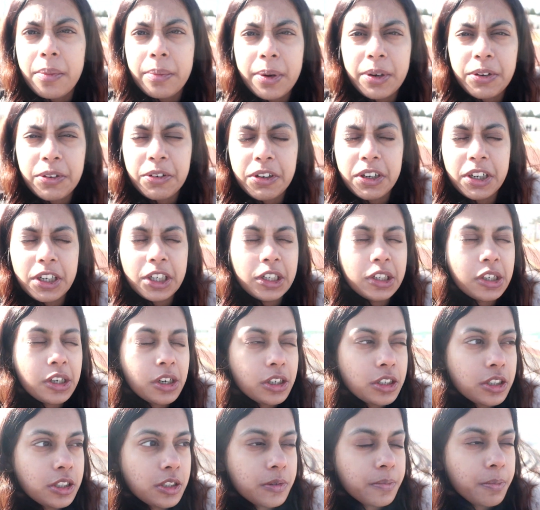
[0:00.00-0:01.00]
but we did
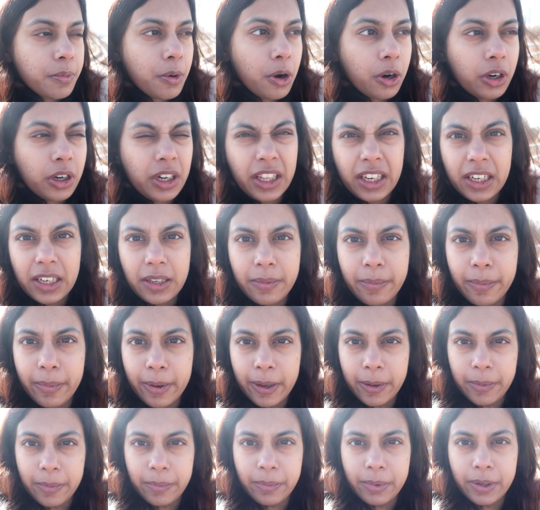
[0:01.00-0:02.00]
not spot any
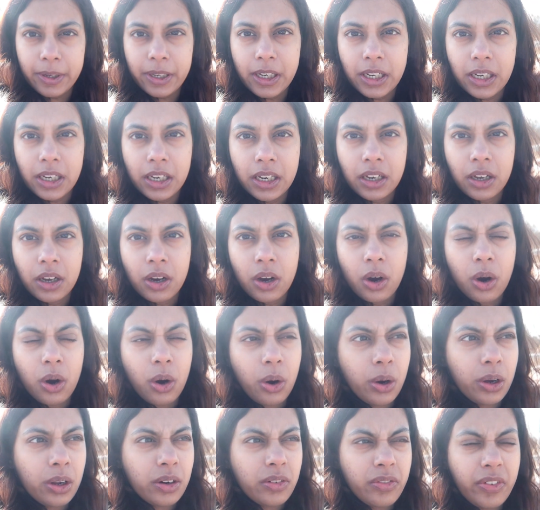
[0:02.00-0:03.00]
people
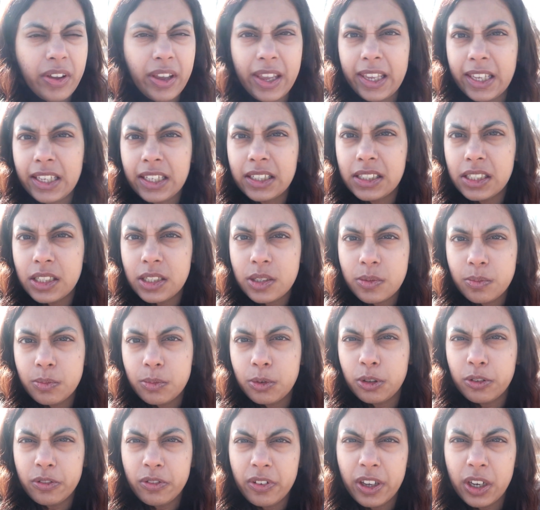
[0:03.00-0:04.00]
or vehicles
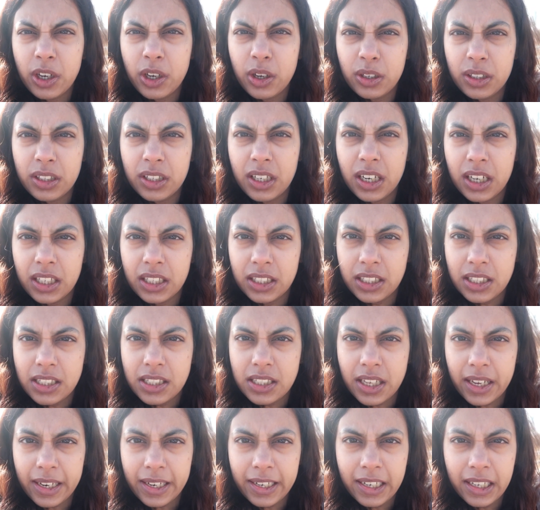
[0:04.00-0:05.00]
moving on the
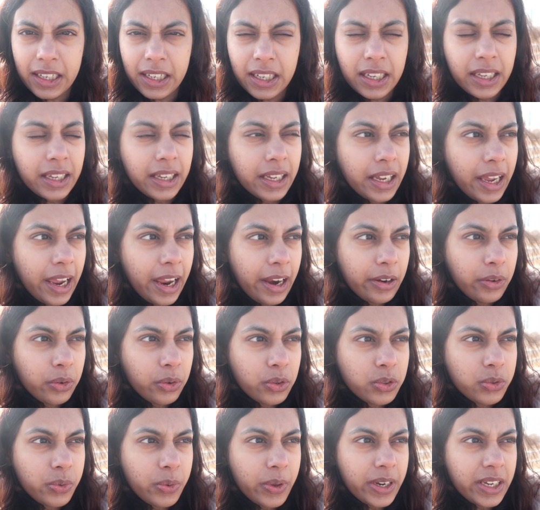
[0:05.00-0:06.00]
other side. It
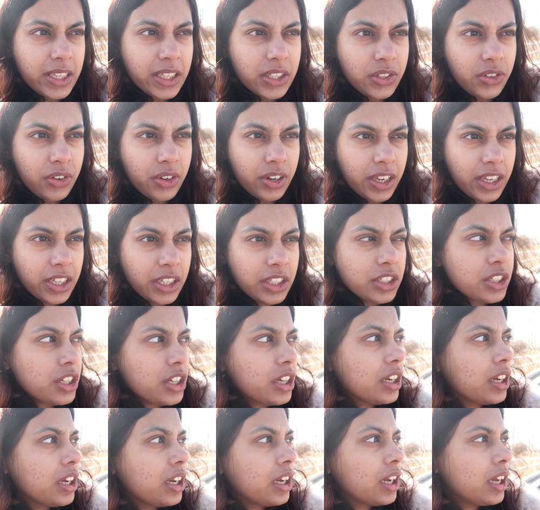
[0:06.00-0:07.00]
was very strange.